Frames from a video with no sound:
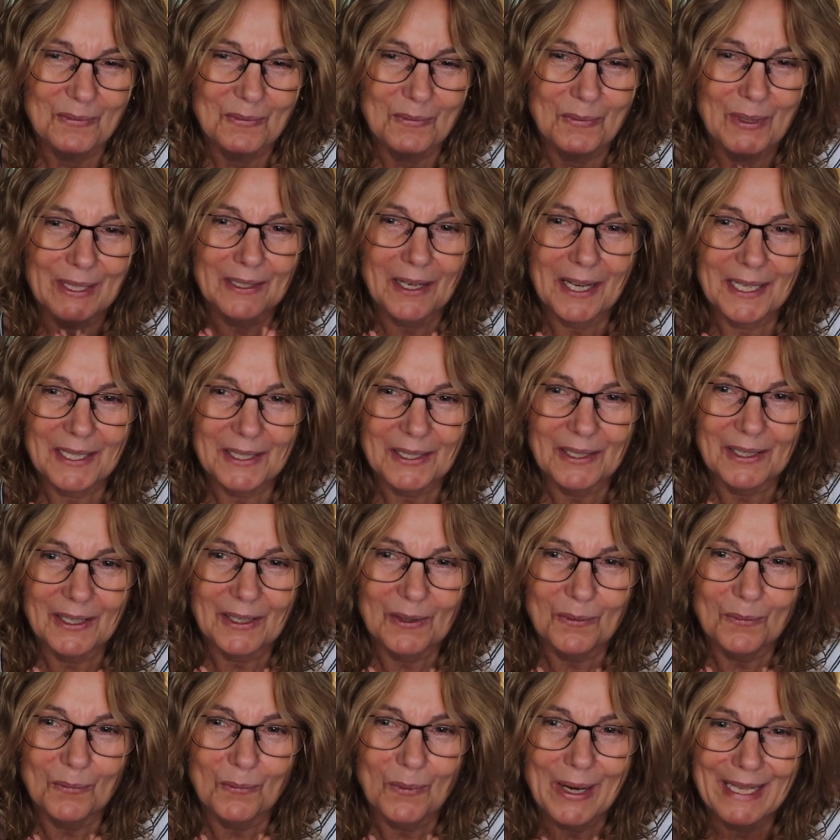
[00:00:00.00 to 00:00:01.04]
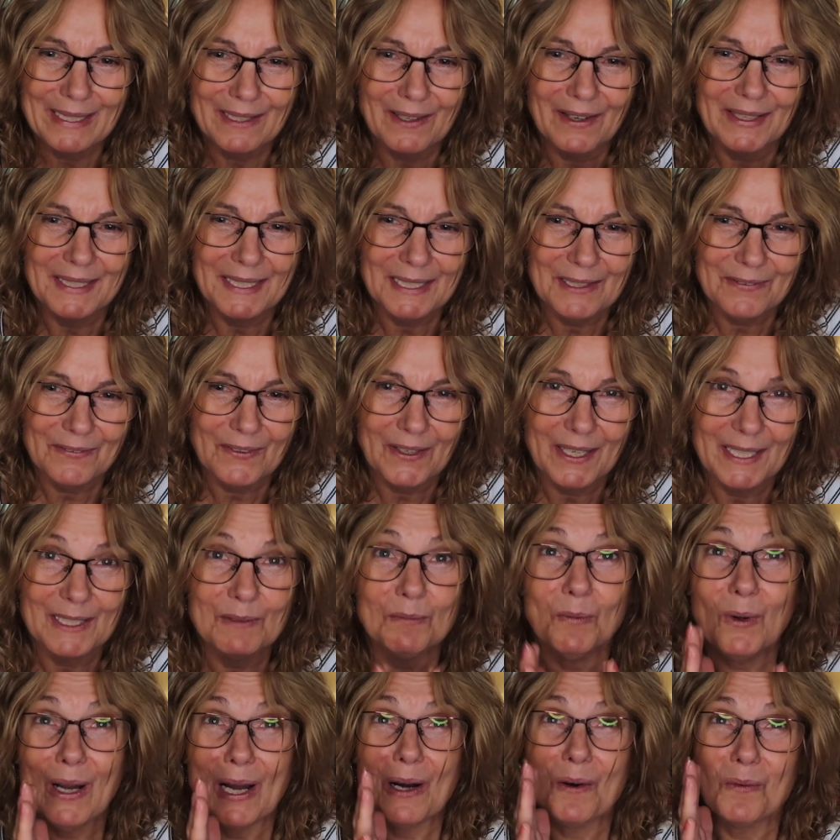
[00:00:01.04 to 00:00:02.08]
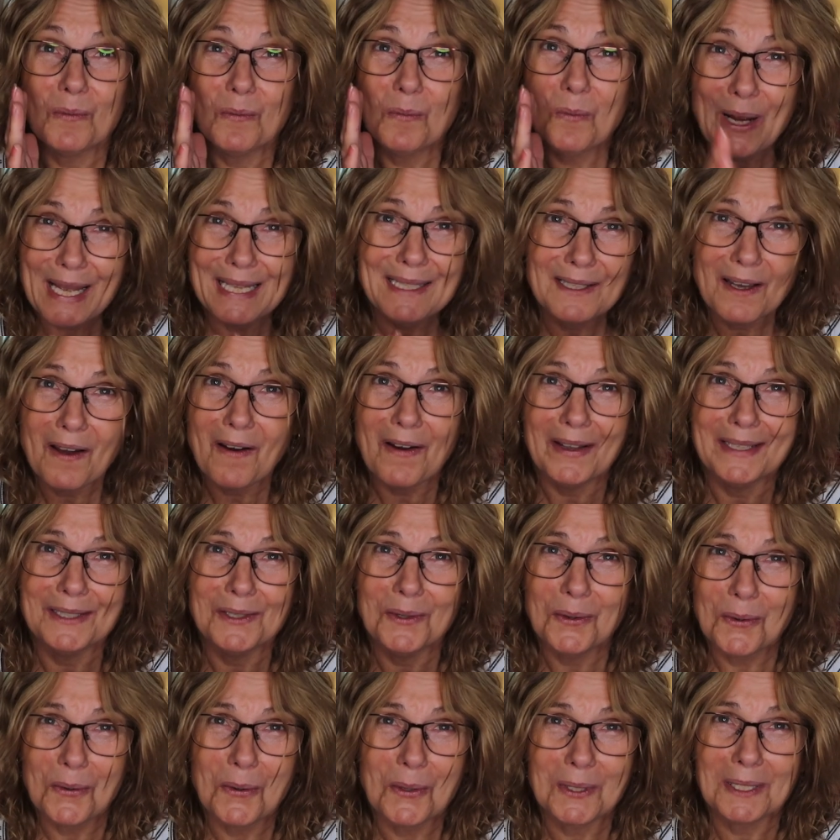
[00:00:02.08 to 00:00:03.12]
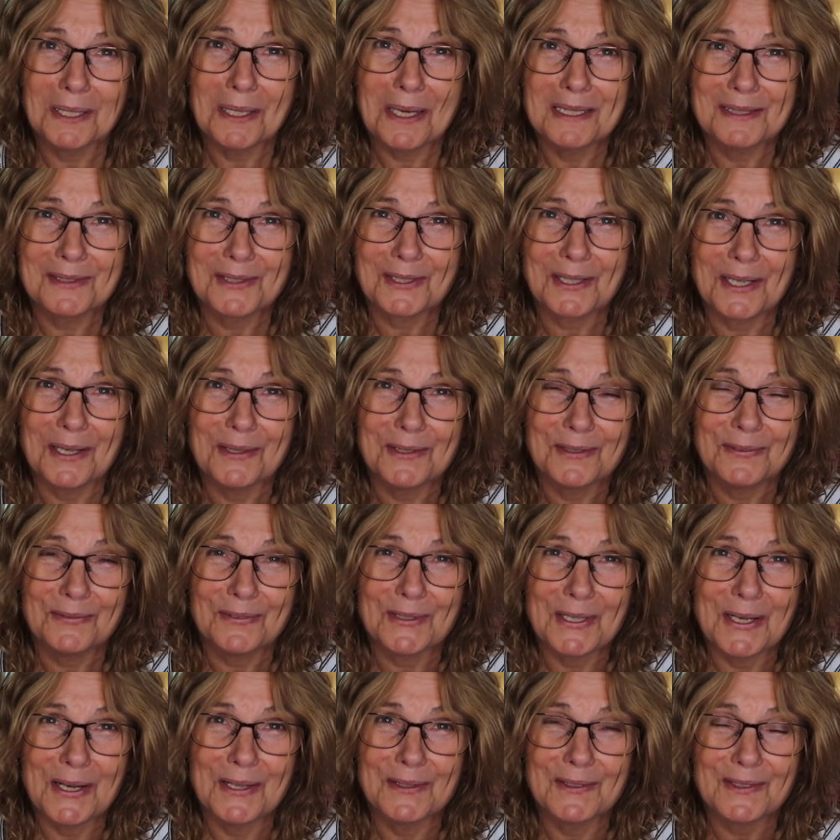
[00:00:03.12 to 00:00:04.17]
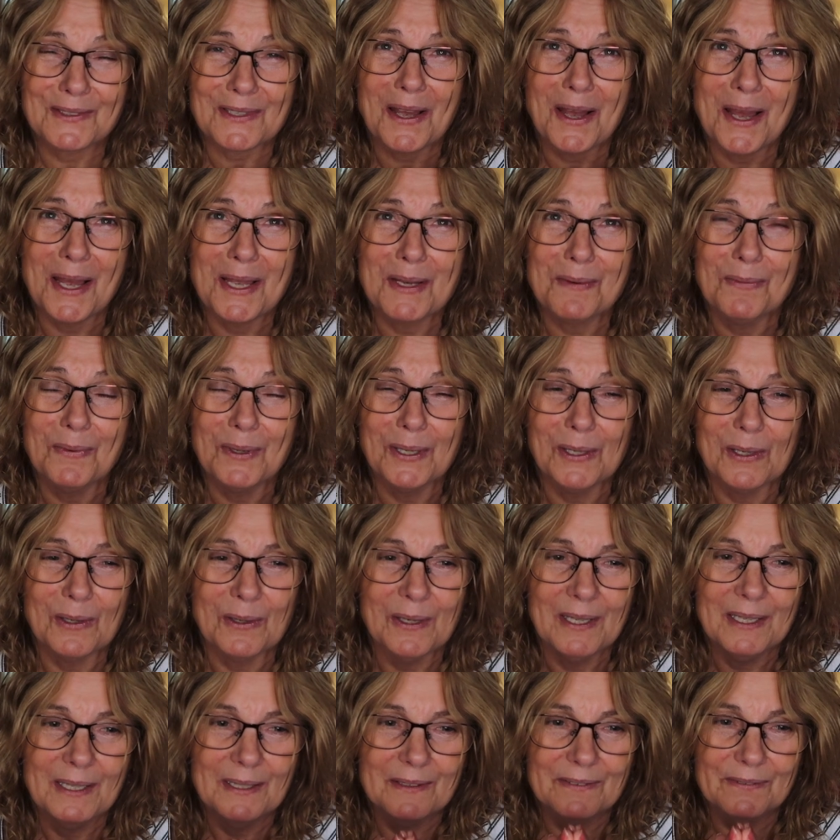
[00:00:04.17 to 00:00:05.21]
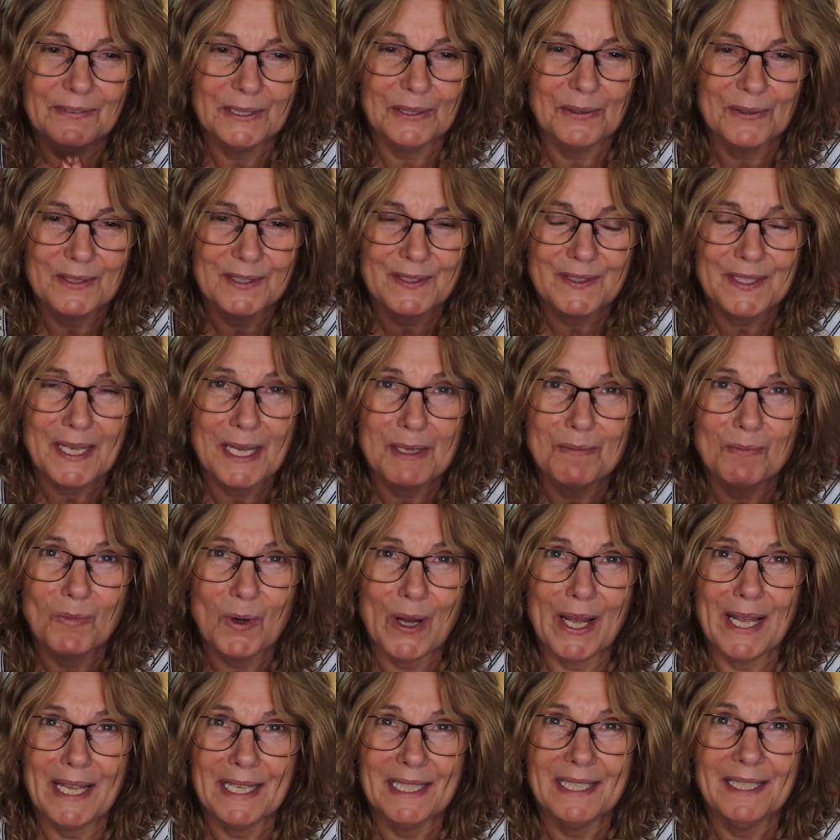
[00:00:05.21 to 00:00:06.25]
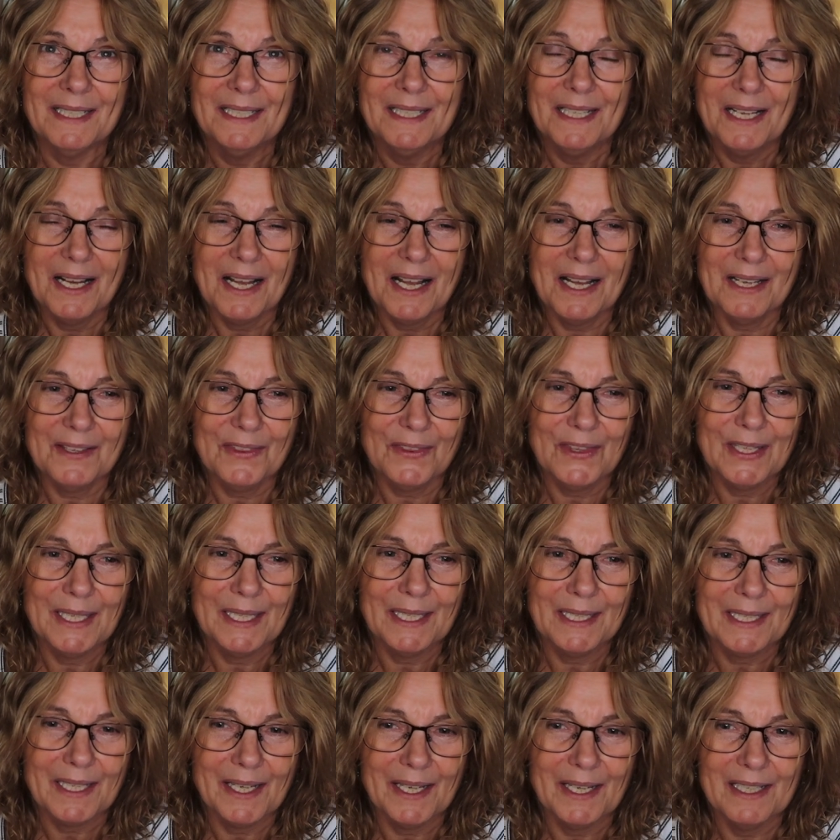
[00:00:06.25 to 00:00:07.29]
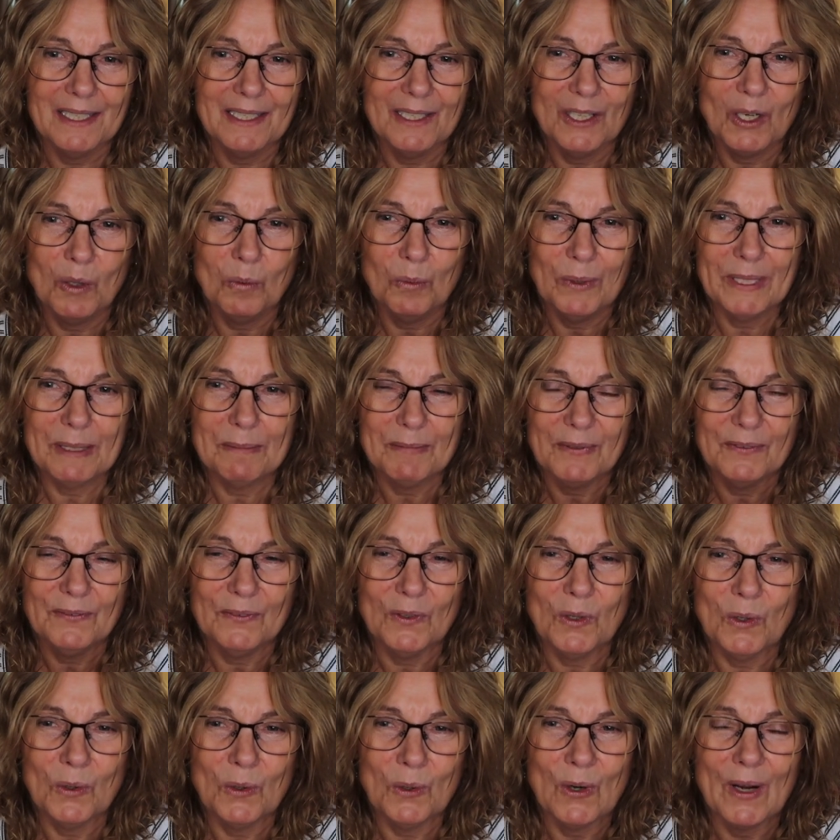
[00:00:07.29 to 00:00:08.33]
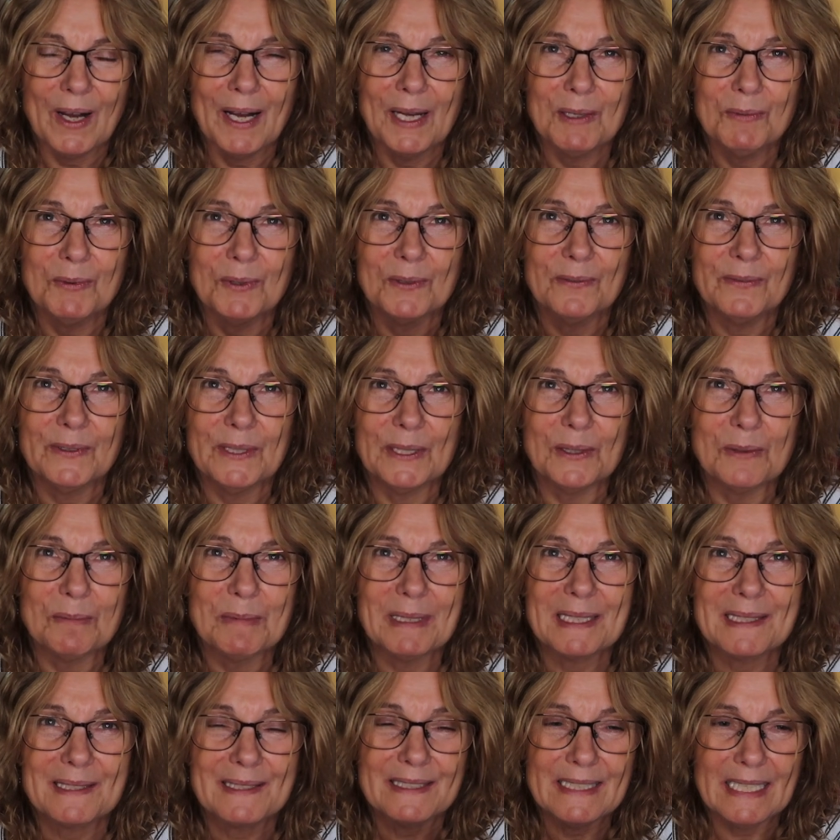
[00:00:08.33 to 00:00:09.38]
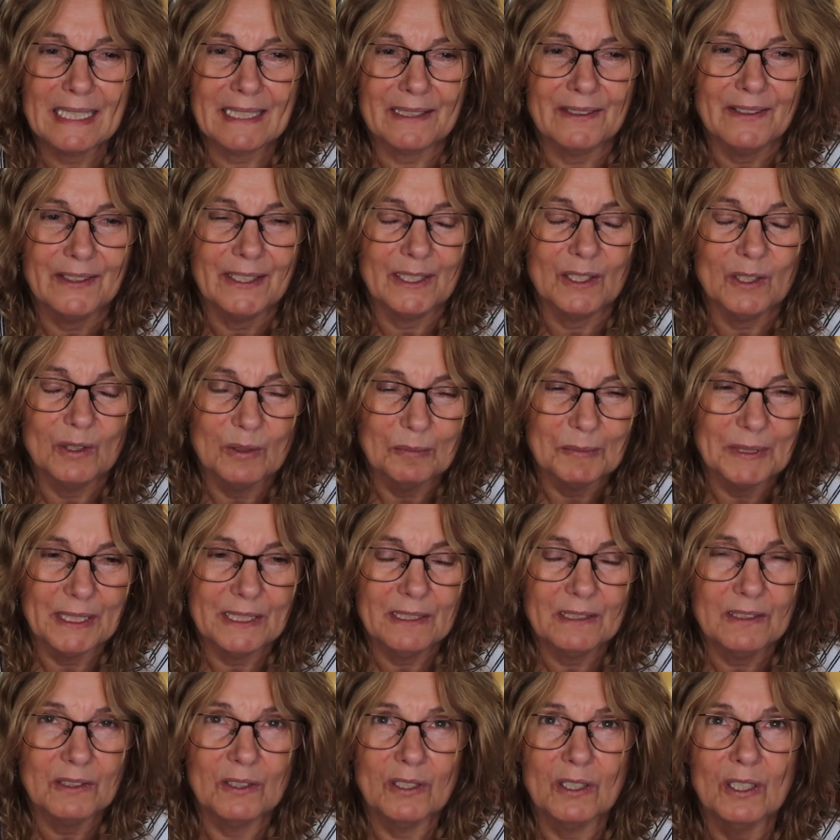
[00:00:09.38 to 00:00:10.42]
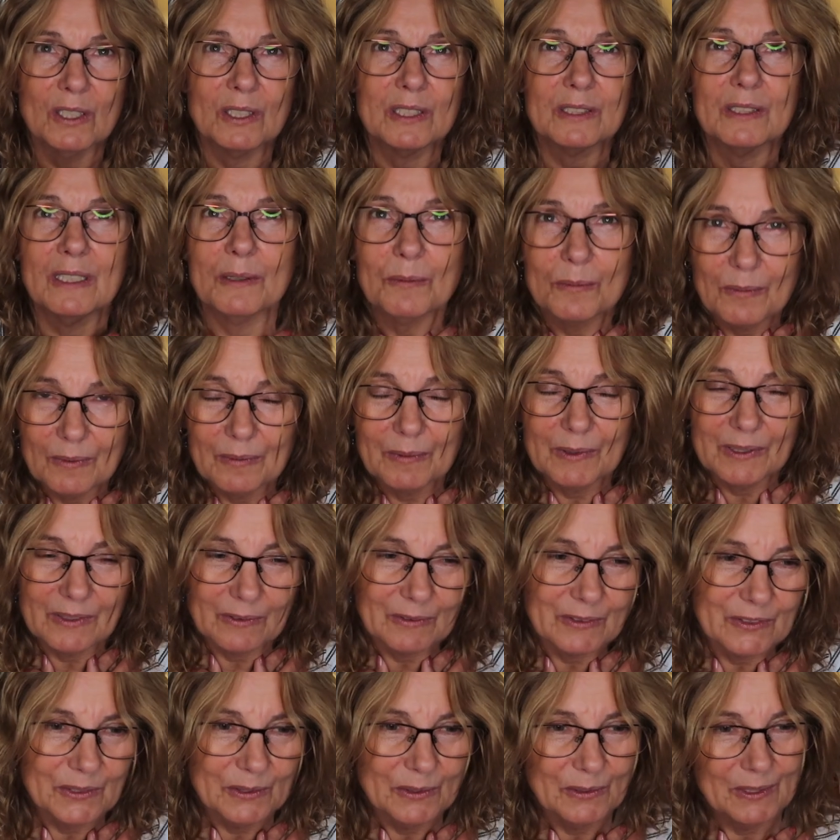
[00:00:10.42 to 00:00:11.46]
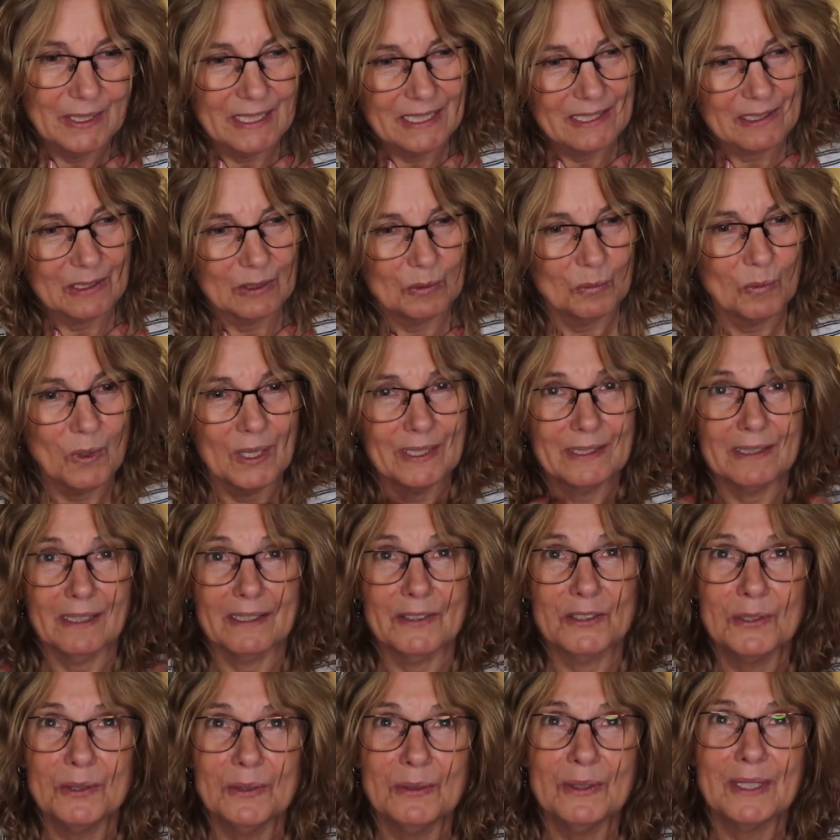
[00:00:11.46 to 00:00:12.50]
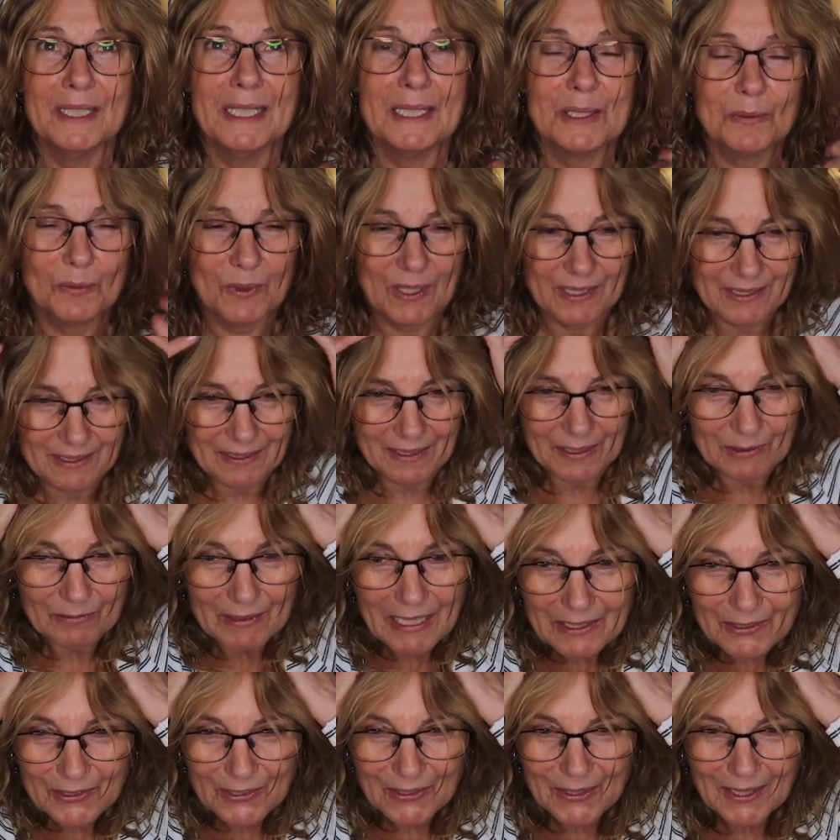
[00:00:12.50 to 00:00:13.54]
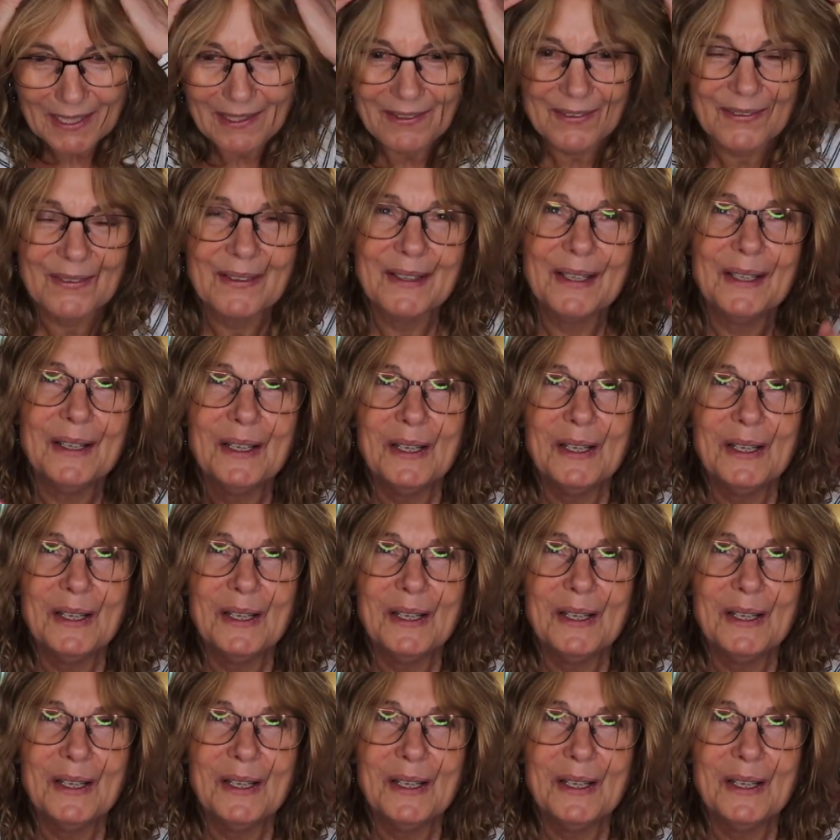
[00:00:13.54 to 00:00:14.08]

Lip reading: When I organise to go to France, I will feel the same way. I think a week before, I will feel a bit sick and think, oh my God, I'm going to do this, or why did I do this, why did I arrange this?